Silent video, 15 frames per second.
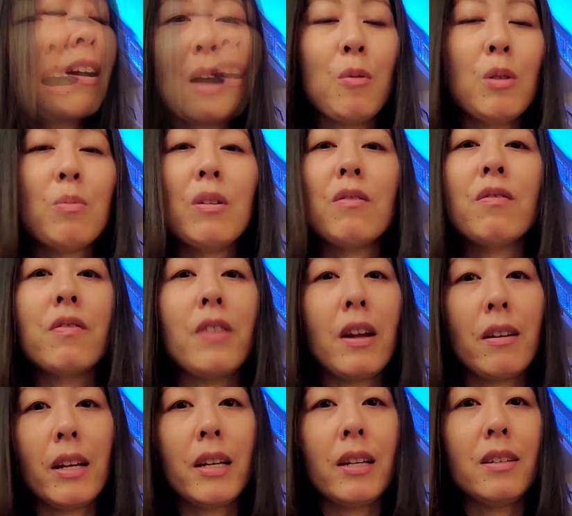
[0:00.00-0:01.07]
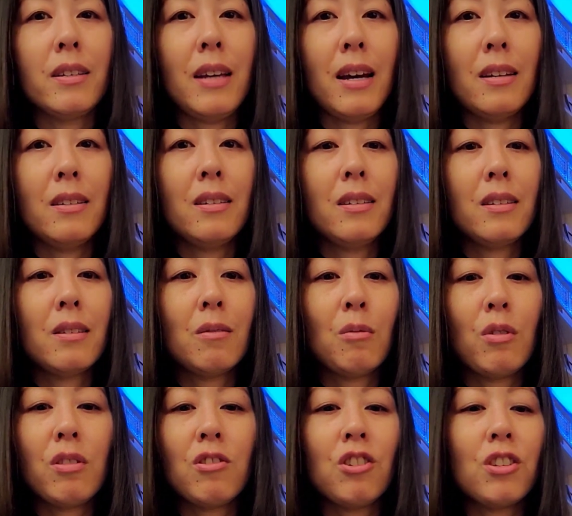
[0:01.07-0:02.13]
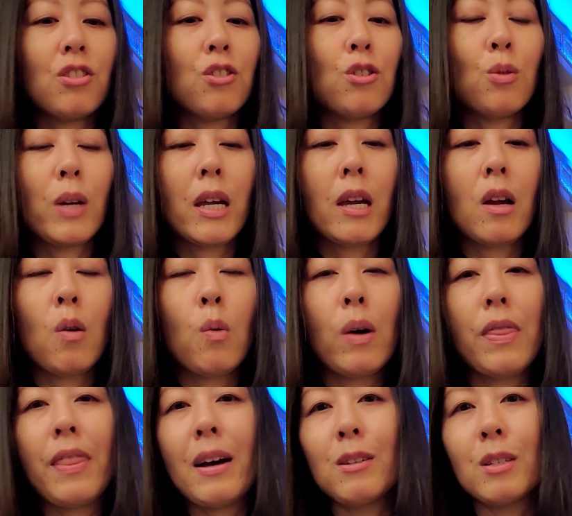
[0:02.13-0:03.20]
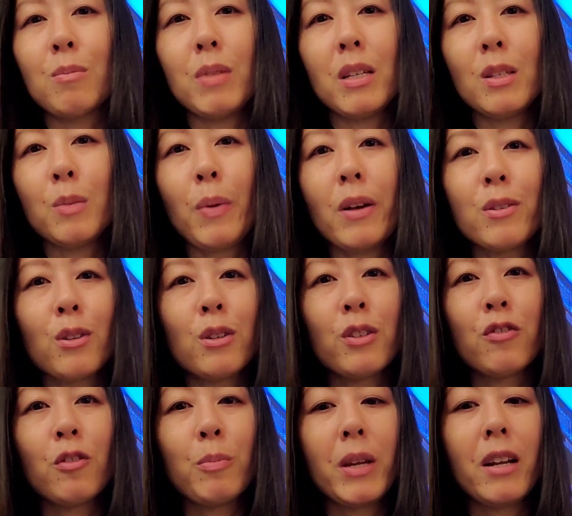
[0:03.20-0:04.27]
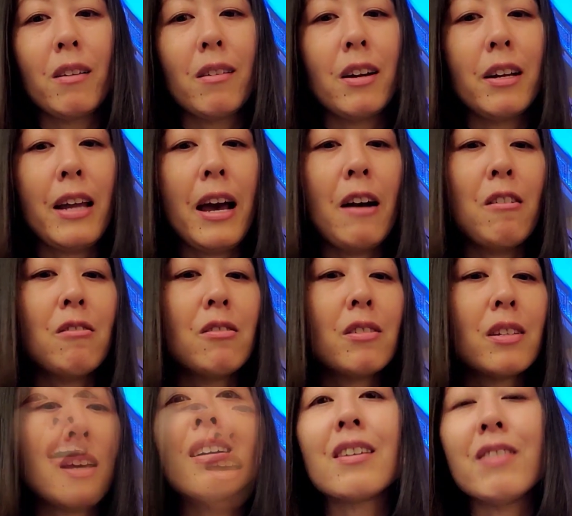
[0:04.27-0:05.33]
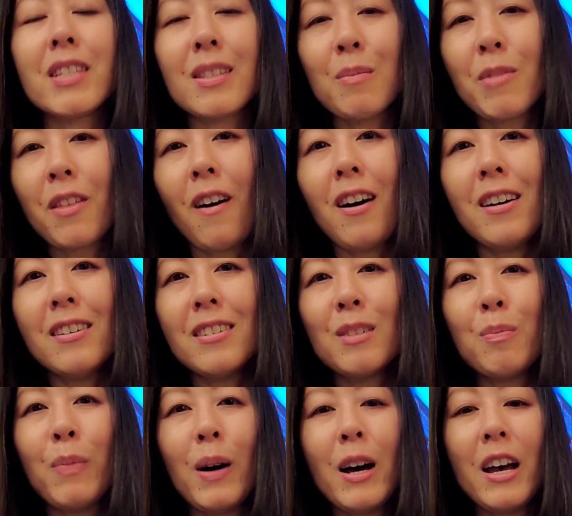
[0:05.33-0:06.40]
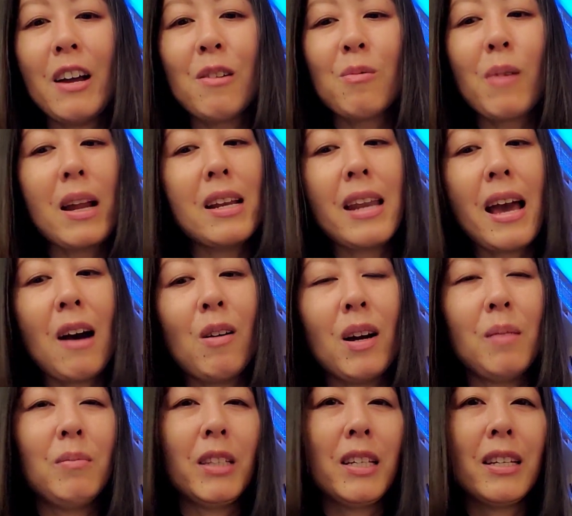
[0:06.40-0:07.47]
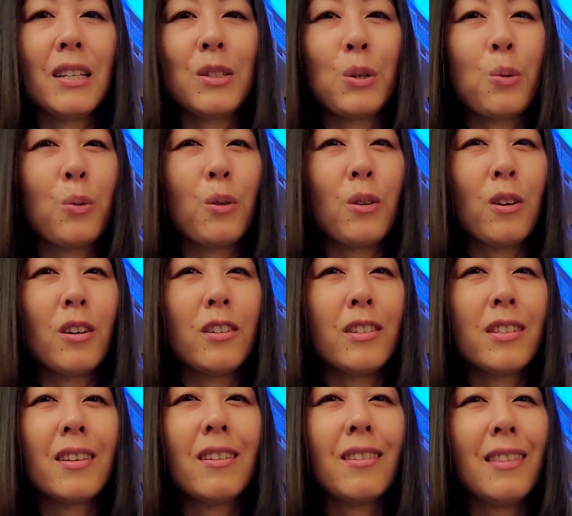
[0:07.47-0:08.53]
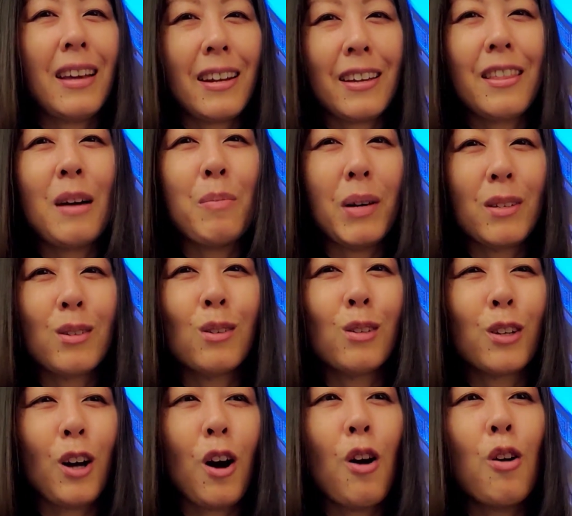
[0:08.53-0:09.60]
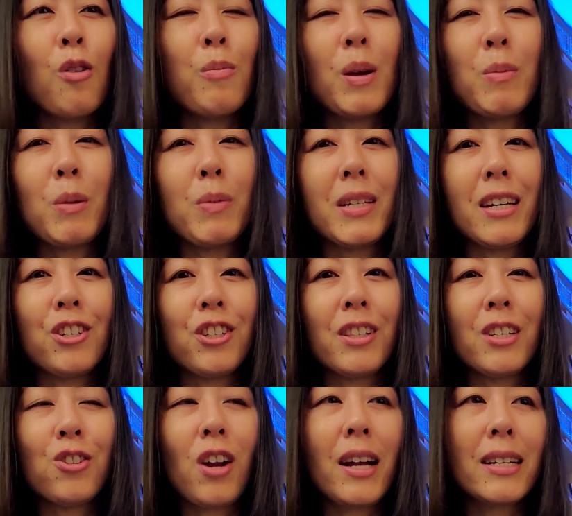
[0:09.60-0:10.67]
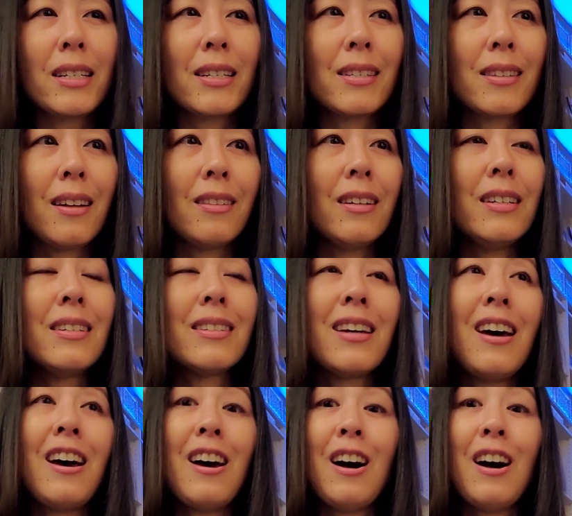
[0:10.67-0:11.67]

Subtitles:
I would be very content with just doing 1,000 piece puzzles from here on out. I'll give it some thought, but right now I'm leaning towards letting that puzzle go, maybe potentially trying to sell it.